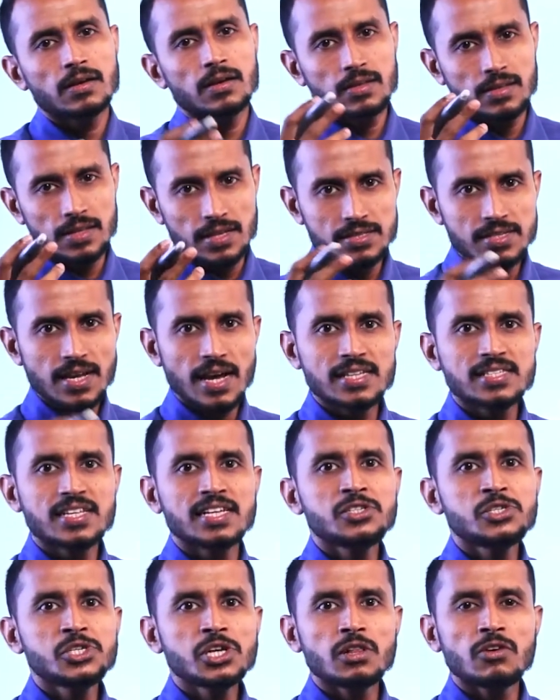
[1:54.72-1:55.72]
Needs are
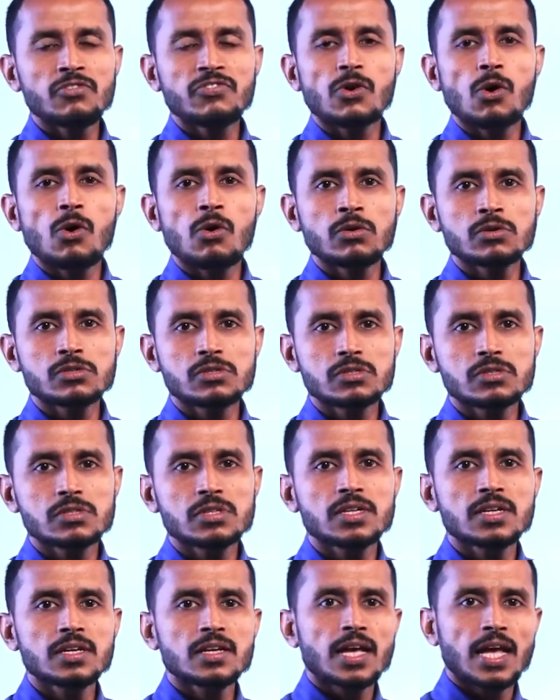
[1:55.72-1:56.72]
essential, of course.
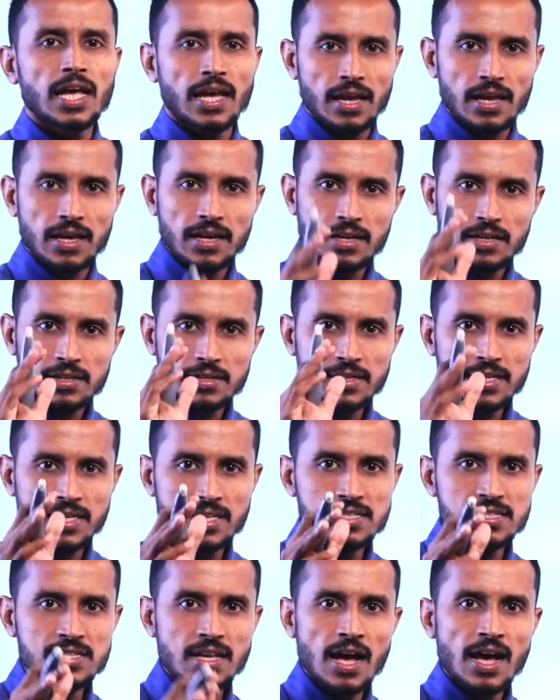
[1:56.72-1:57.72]

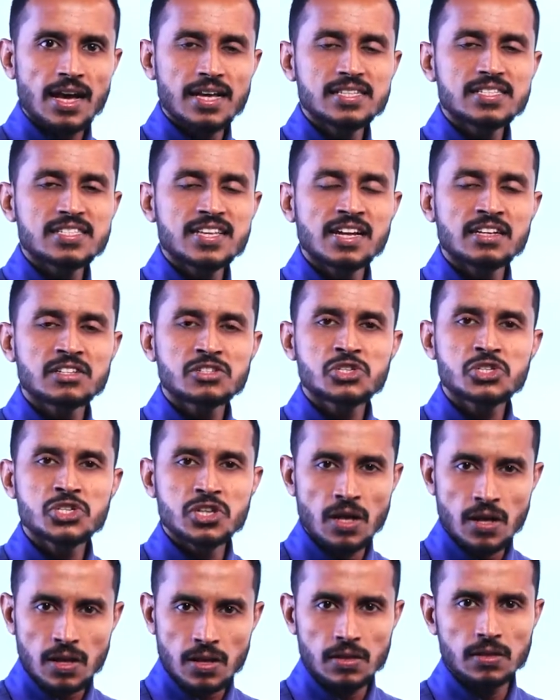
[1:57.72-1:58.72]
Needs are
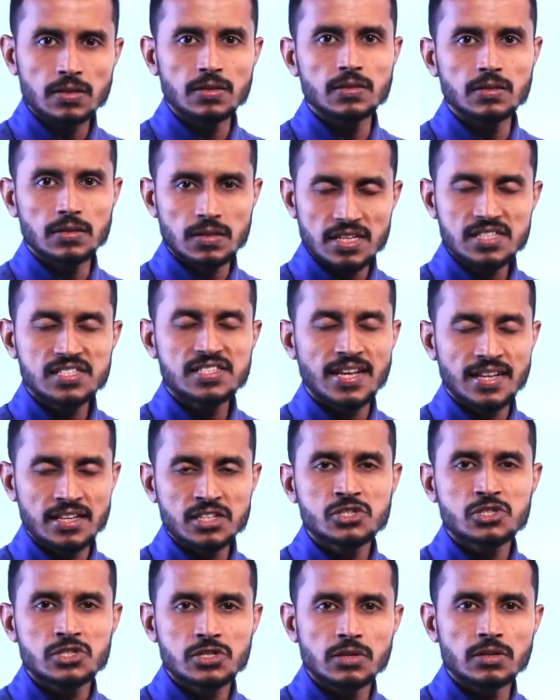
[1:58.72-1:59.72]
essential.
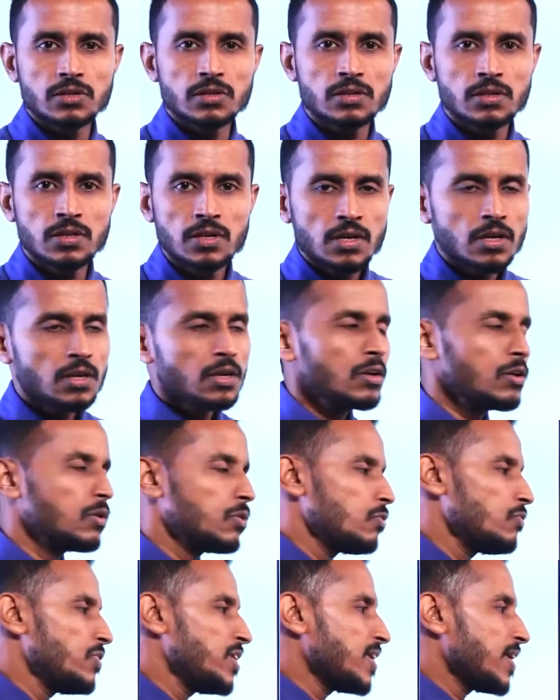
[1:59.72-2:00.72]

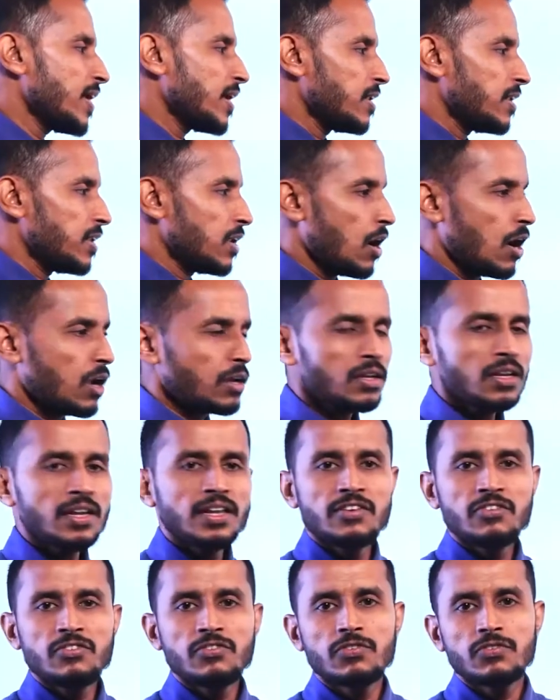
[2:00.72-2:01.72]
We cannot
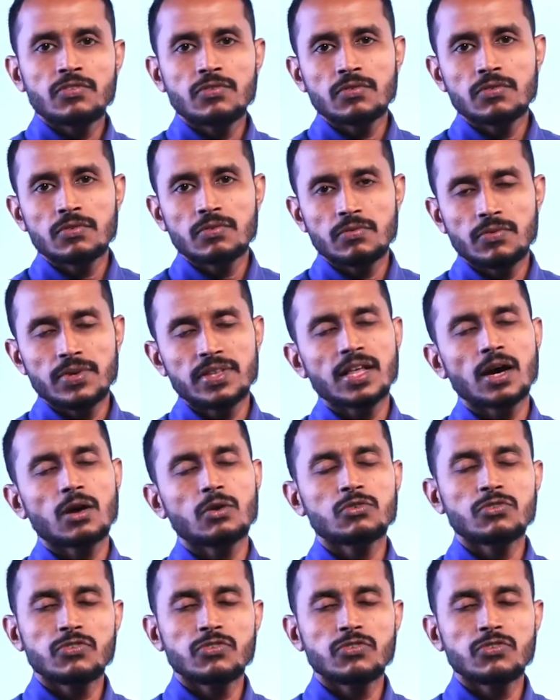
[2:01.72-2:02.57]
live without